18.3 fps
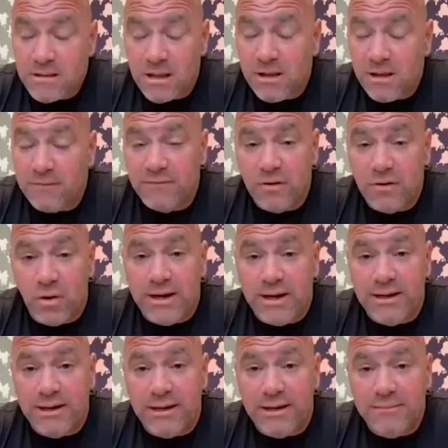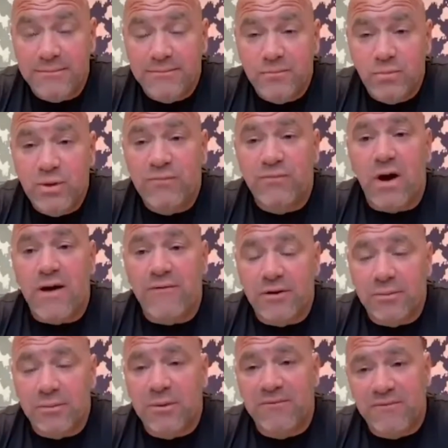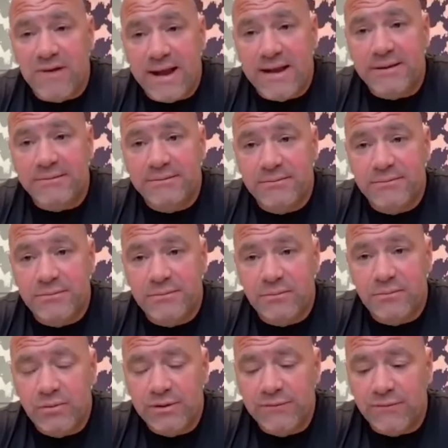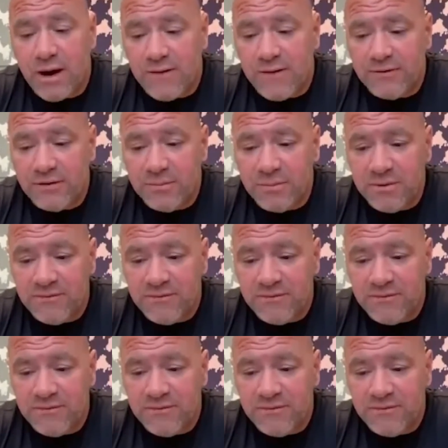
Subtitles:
I have no idea. We've offered him a fight. We got